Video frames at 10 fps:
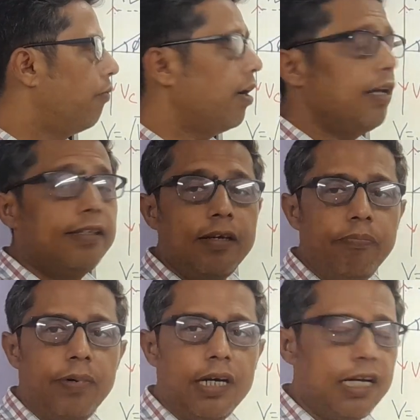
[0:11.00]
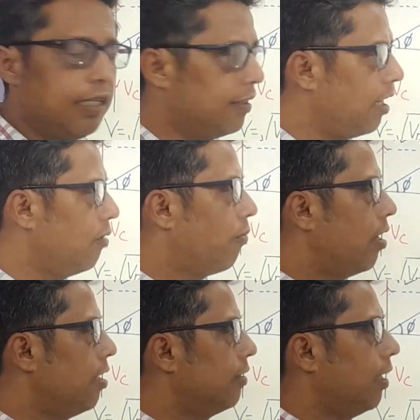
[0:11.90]
what is impedance and
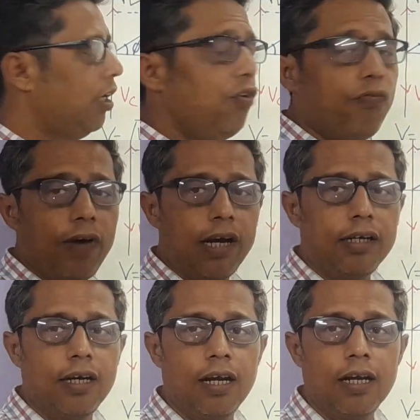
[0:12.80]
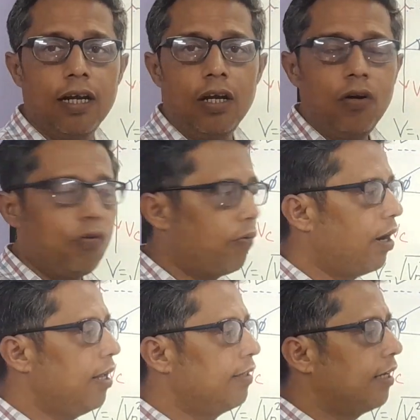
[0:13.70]
what is the Q factor,
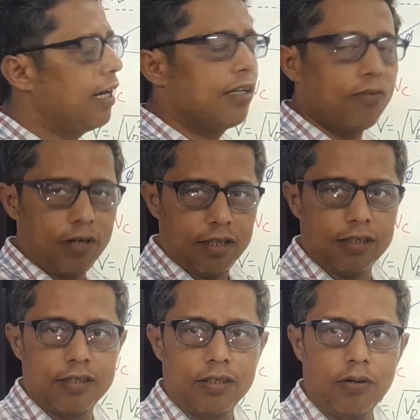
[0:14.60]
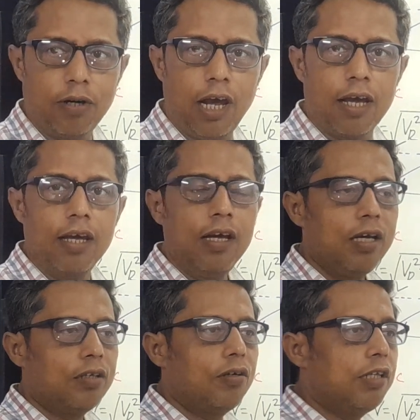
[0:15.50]
what is the resonance. Okay,
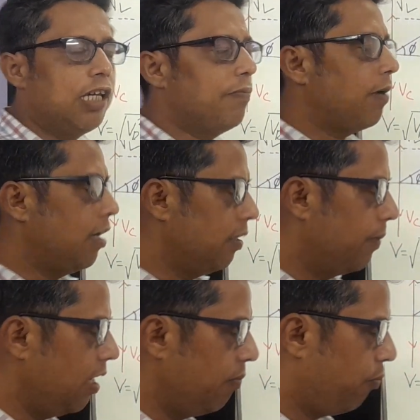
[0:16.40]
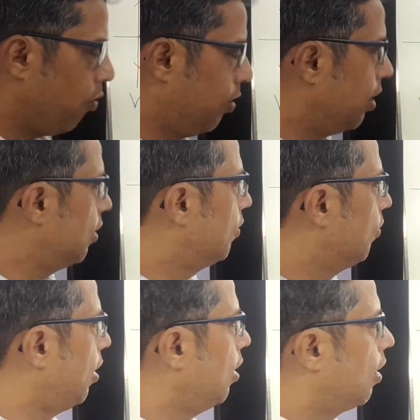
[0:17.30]
so this part is very important.
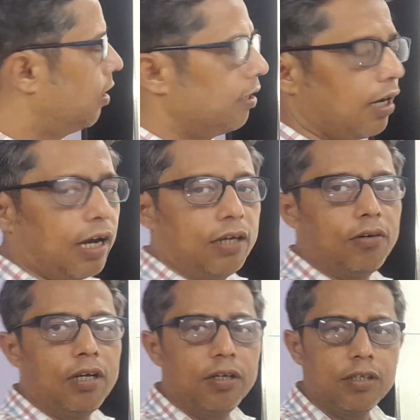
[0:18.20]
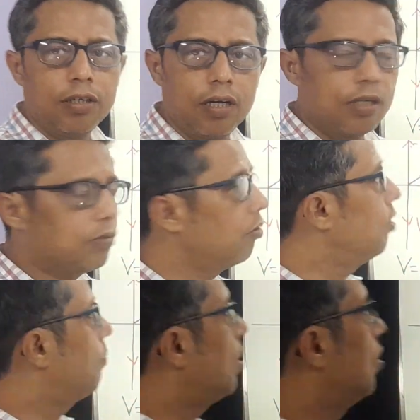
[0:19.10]
Okay, high
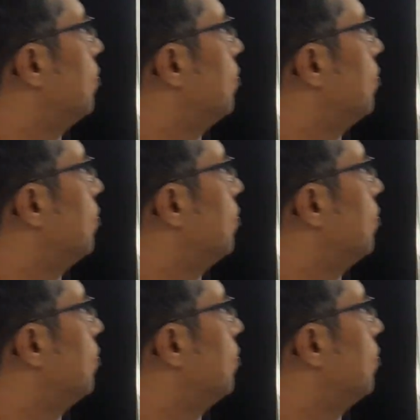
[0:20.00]
scoring part